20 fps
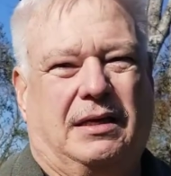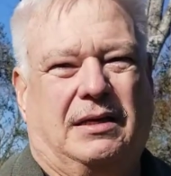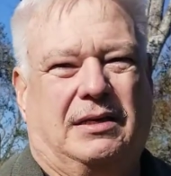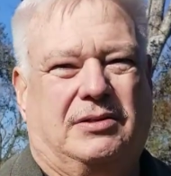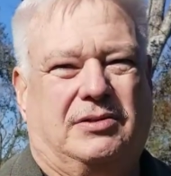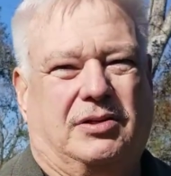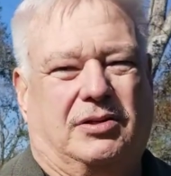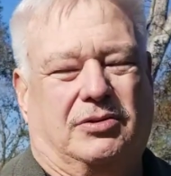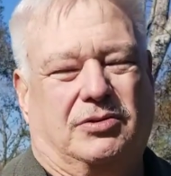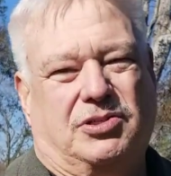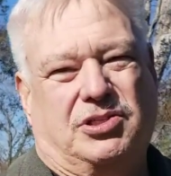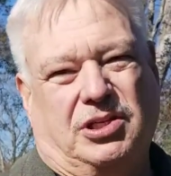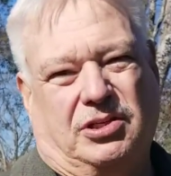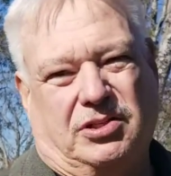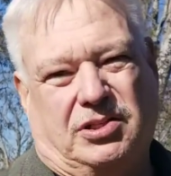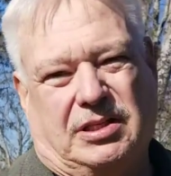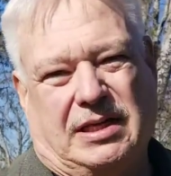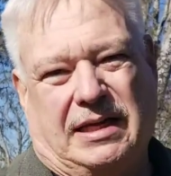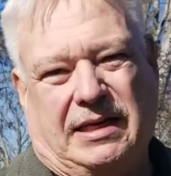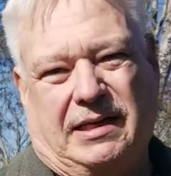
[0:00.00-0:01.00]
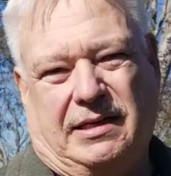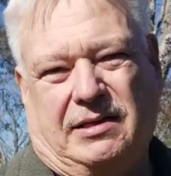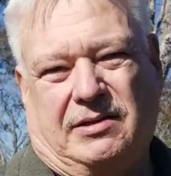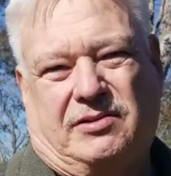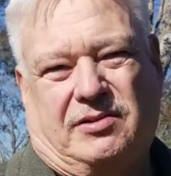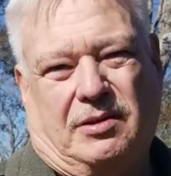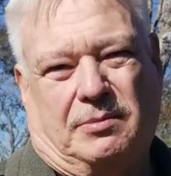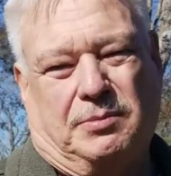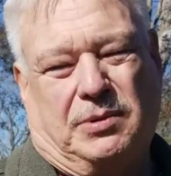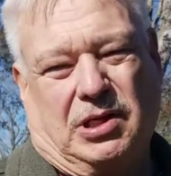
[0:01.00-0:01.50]
So she'll stay in it
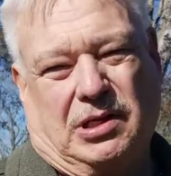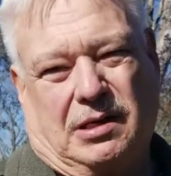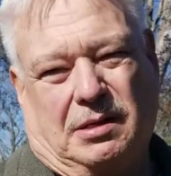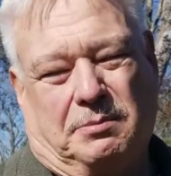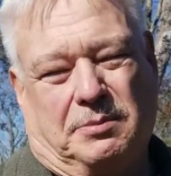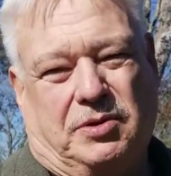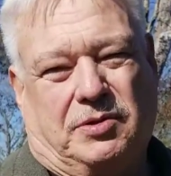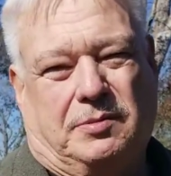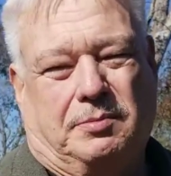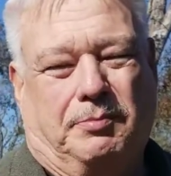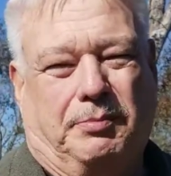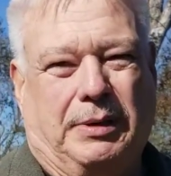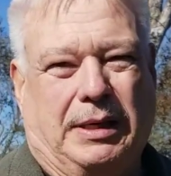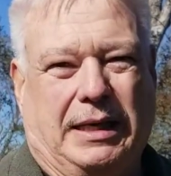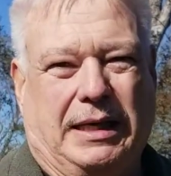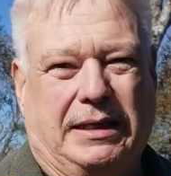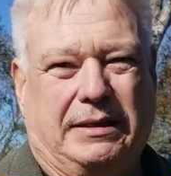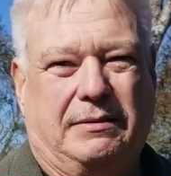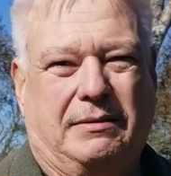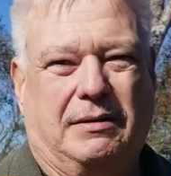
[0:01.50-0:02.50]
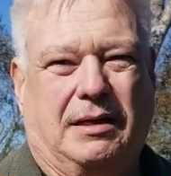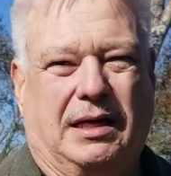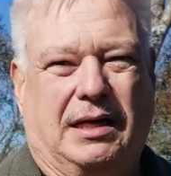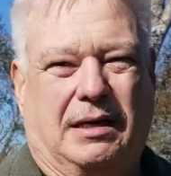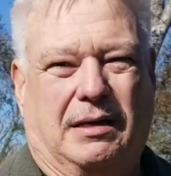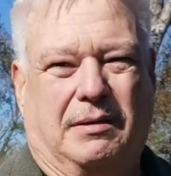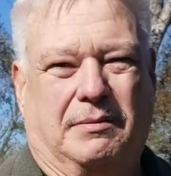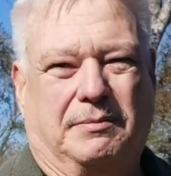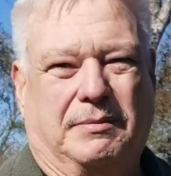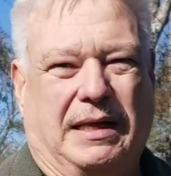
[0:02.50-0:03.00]
sometimes, but
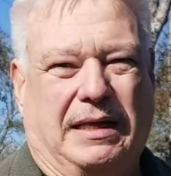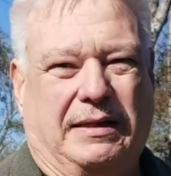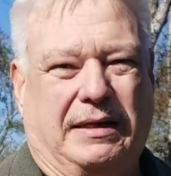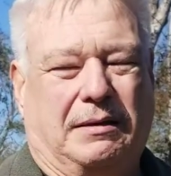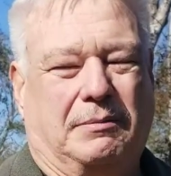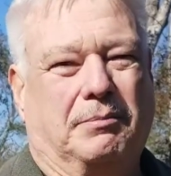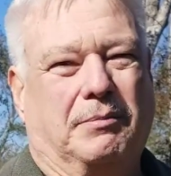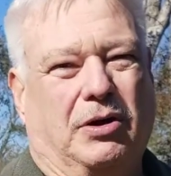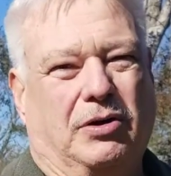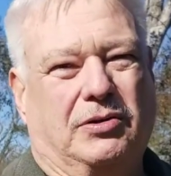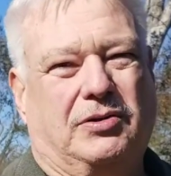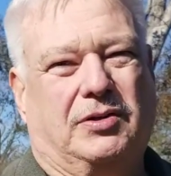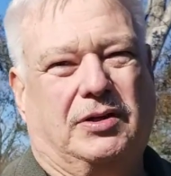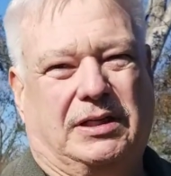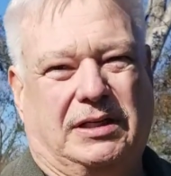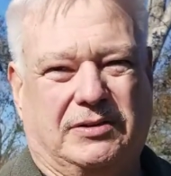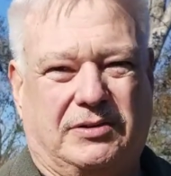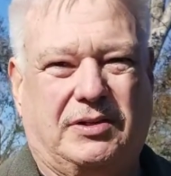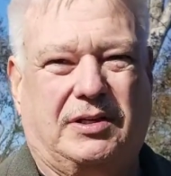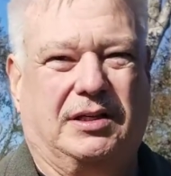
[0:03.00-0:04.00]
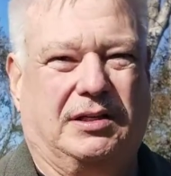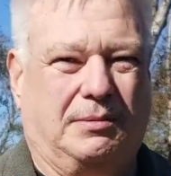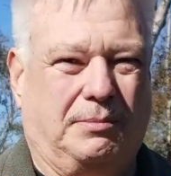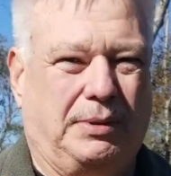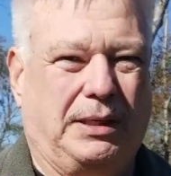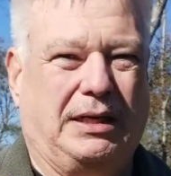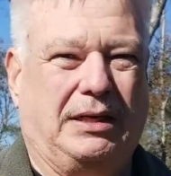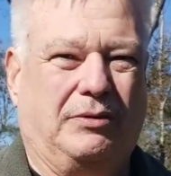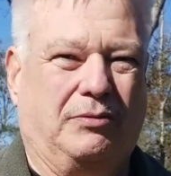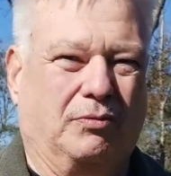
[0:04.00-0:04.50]
I think mostly it's going to
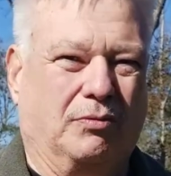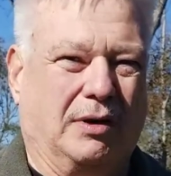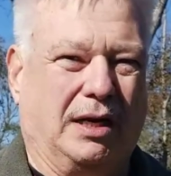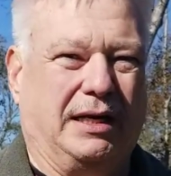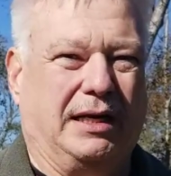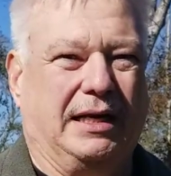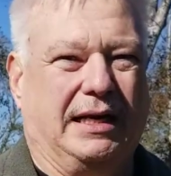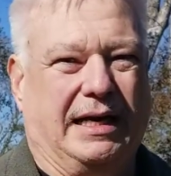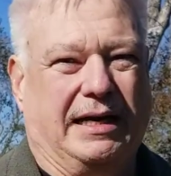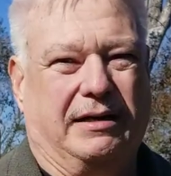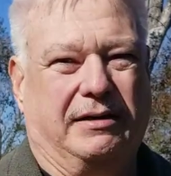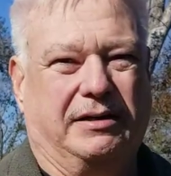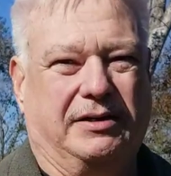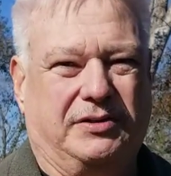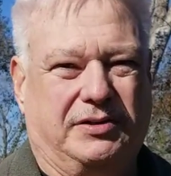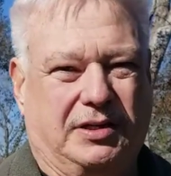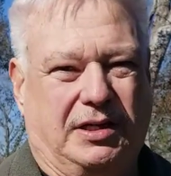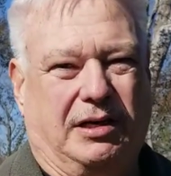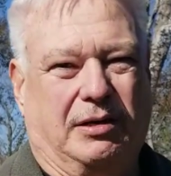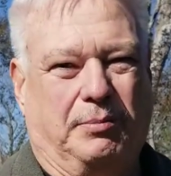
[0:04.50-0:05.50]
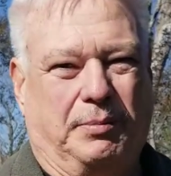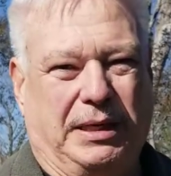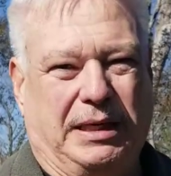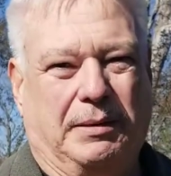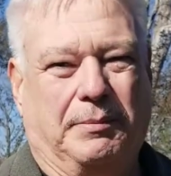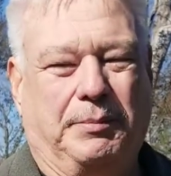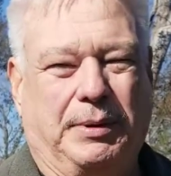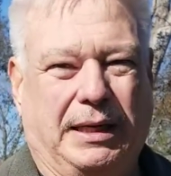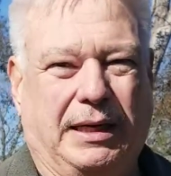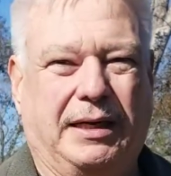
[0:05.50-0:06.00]
be rented out as an
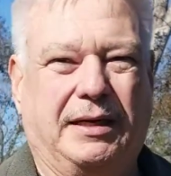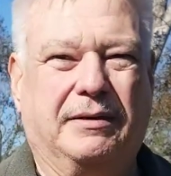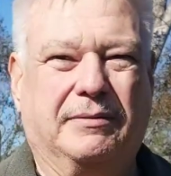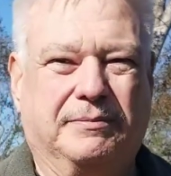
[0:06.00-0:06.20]
Airbnb.